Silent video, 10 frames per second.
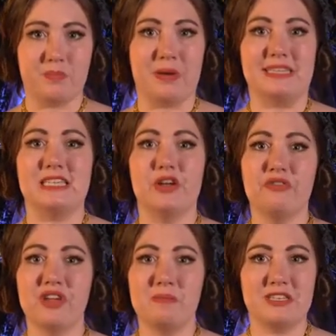My dear
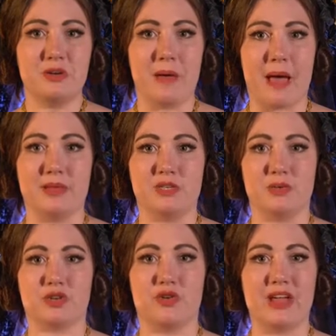friend Mr. Babbage
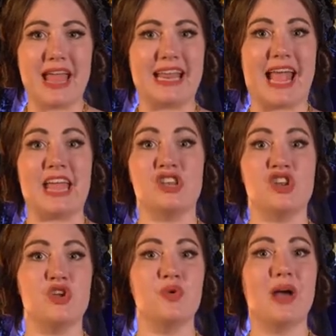was creating a
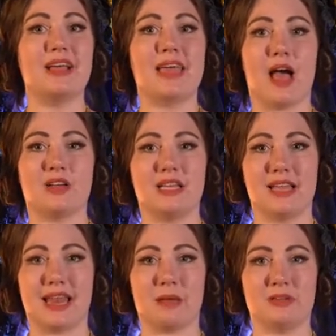new
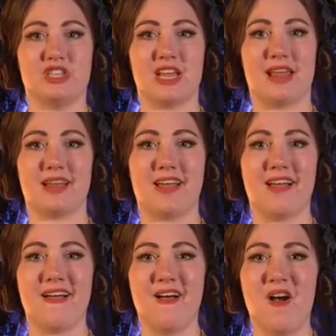calculating machine,
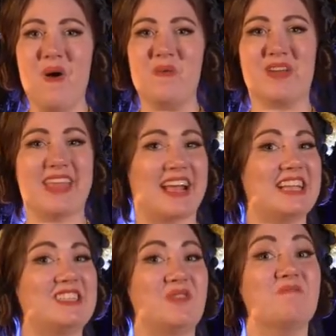one that
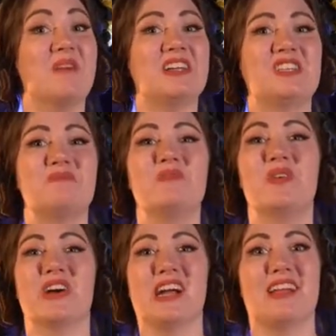could do much
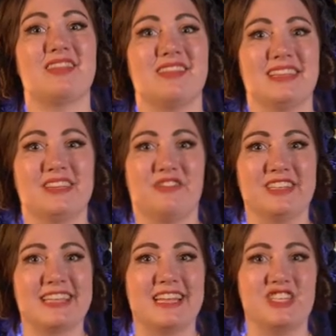more than the
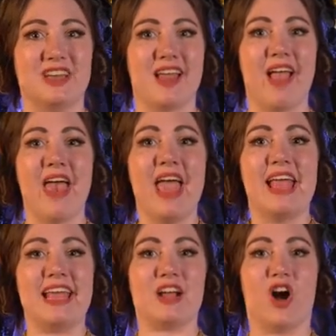Difference Engine.
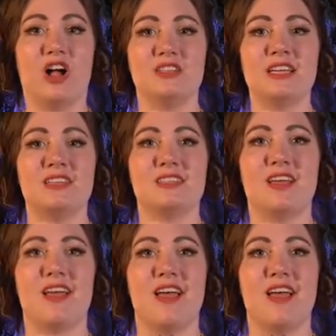He called it